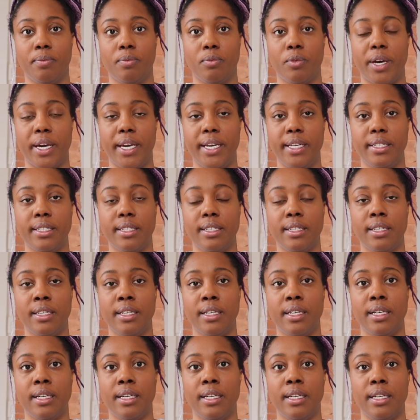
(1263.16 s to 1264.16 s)
right?
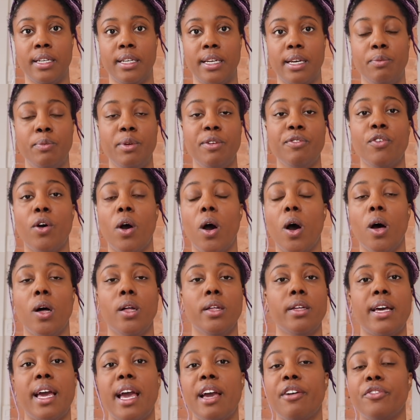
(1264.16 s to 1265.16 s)
And we've
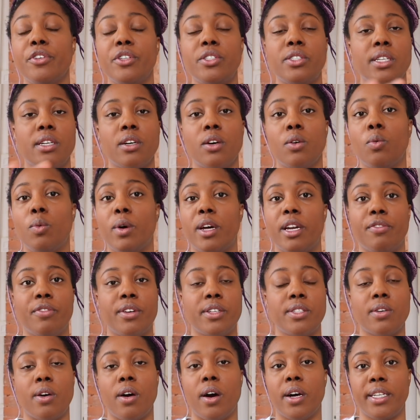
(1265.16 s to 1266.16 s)
all, every single one of
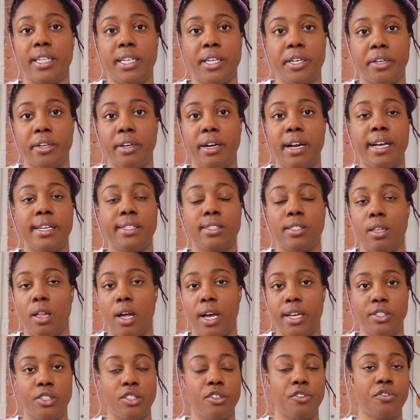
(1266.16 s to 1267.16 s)
us on here has
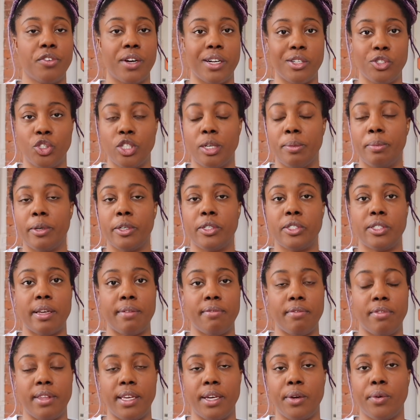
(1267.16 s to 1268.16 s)
lost a friendship or
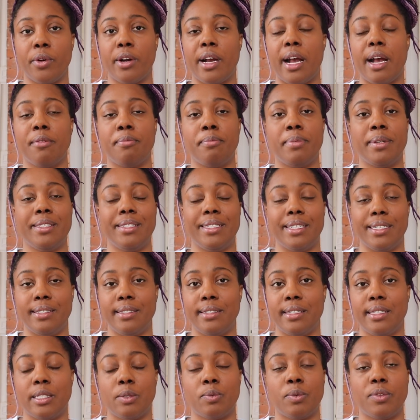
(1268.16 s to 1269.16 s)
something, or have been
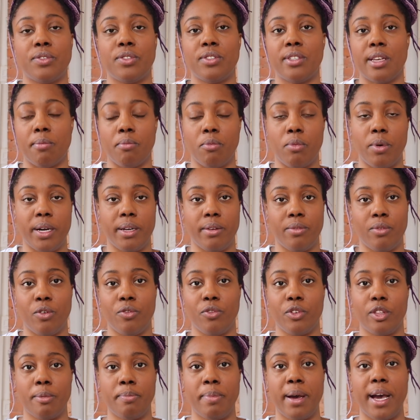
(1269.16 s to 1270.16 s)
distanced with someone
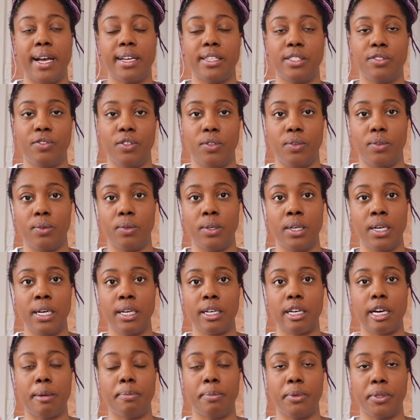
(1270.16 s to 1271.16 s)
over the past few
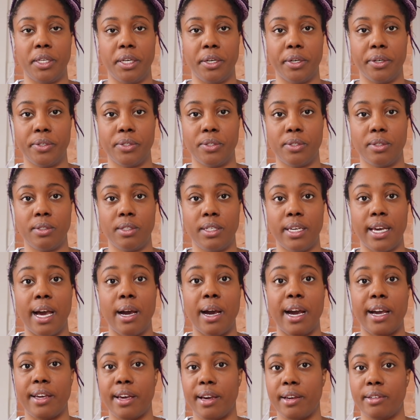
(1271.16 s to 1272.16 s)
couple years. Yeah,
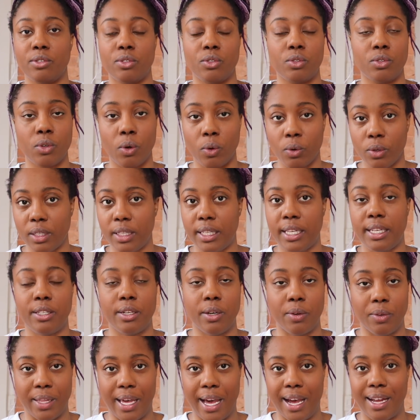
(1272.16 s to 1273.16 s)
I totally
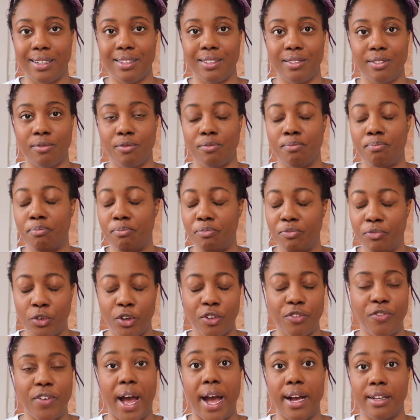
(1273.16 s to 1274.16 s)
know that
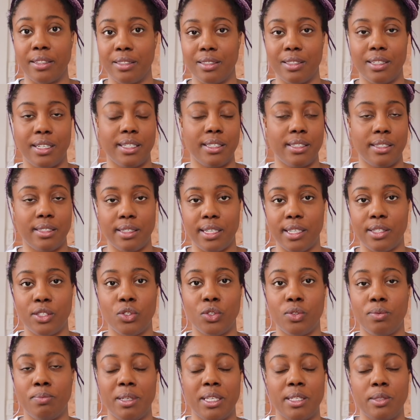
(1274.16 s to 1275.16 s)
for a fact. It's
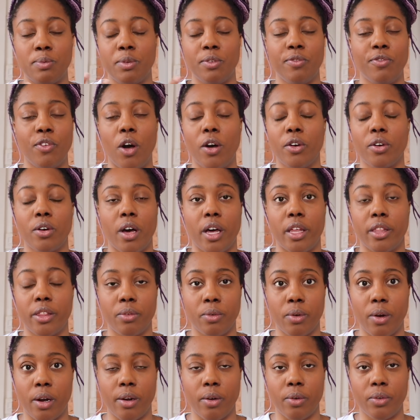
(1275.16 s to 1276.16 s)
because we've all gone
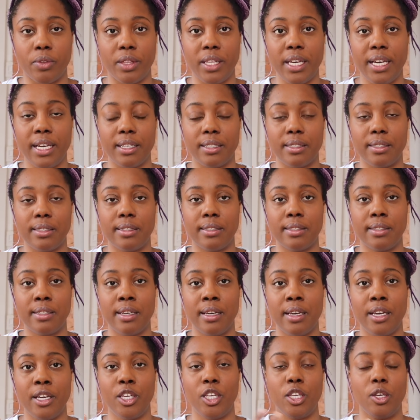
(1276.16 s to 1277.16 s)
through our own things.
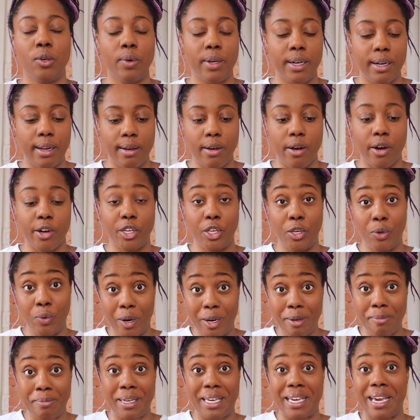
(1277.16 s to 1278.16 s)
You
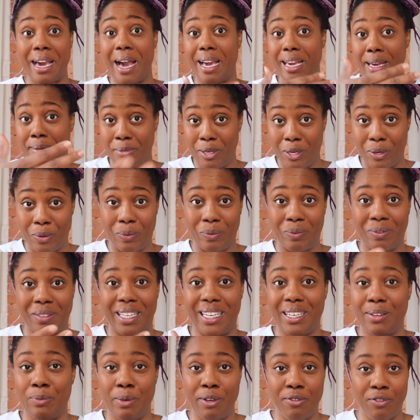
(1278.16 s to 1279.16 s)
are me, I am you.
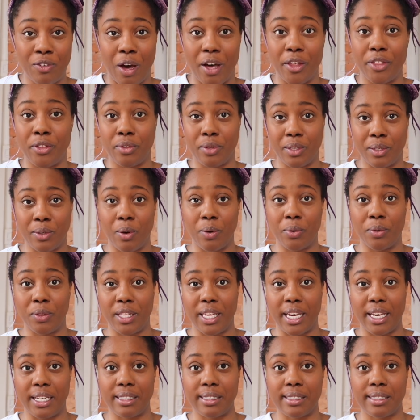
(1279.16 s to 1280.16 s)
Like, we've gone through the own
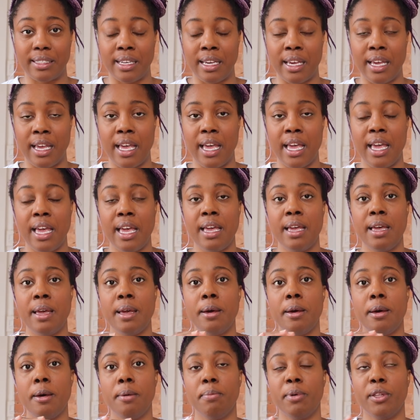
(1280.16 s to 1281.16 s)
things.
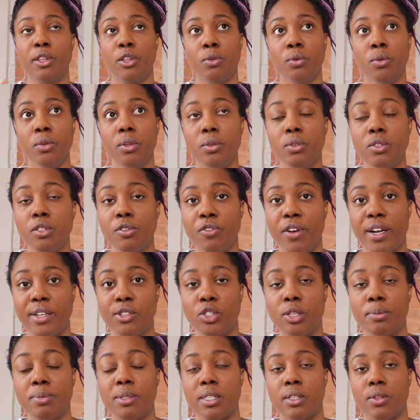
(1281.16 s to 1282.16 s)
But through those
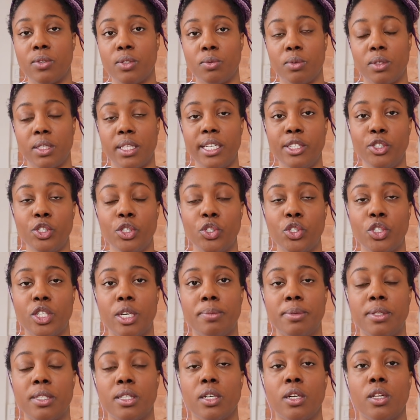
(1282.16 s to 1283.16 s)
friendships and those
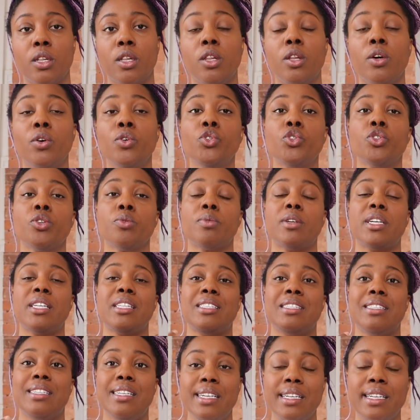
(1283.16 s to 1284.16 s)
relationships, the closure we
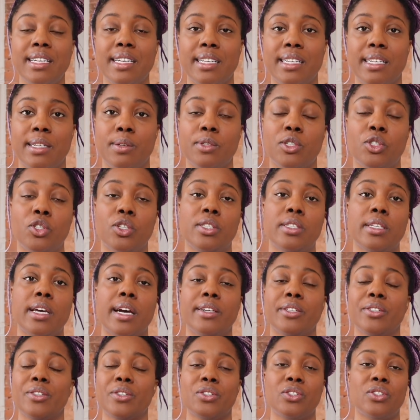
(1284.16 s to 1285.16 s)
needed, it was just
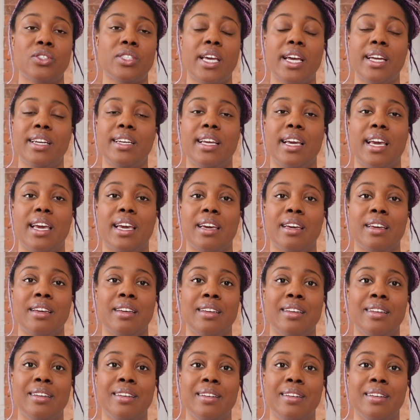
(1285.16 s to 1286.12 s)
understanding